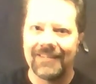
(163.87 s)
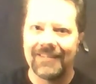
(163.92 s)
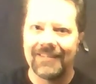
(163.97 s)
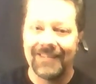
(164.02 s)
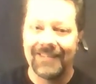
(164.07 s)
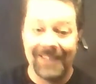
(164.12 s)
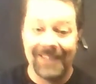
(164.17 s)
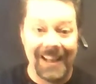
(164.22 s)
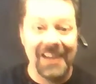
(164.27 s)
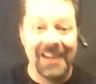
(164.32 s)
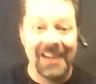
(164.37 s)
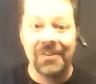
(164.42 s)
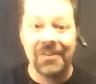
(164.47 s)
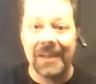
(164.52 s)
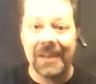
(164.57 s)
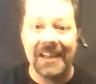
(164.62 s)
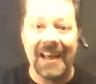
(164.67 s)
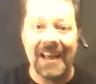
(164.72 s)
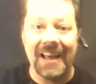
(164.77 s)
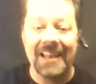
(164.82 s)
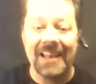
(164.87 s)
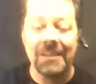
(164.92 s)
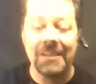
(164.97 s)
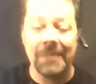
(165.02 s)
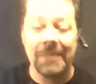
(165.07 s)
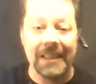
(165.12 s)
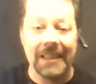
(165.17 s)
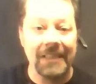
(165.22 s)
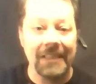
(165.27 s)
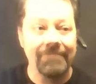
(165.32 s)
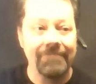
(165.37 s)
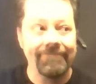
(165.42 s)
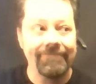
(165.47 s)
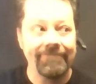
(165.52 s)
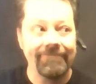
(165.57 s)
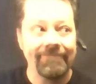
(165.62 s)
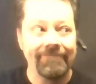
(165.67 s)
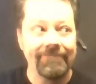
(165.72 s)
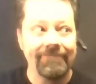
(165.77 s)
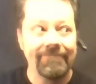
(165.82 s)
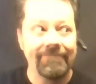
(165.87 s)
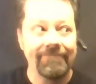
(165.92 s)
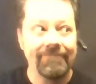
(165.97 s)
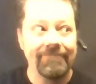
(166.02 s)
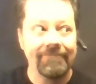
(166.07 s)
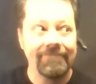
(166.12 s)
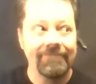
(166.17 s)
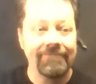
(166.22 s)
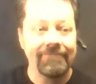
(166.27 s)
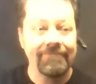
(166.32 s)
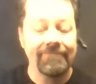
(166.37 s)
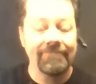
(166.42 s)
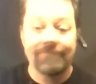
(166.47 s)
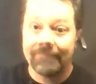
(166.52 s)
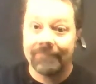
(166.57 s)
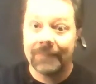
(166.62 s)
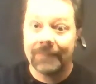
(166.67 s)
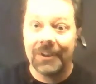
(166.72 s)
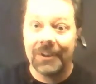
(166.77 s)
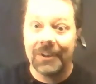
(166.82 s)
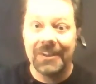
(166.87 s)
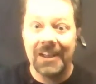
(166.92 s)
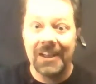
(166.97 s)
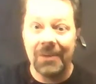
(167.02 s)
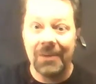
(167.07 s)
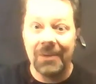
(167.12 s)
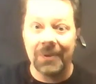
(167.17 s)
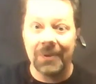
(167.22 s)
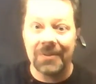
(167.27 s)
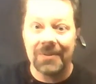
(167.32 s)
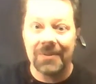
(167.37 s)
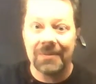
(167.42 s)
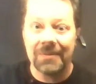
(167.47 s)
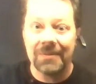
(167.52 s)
The integrand had to be continuous,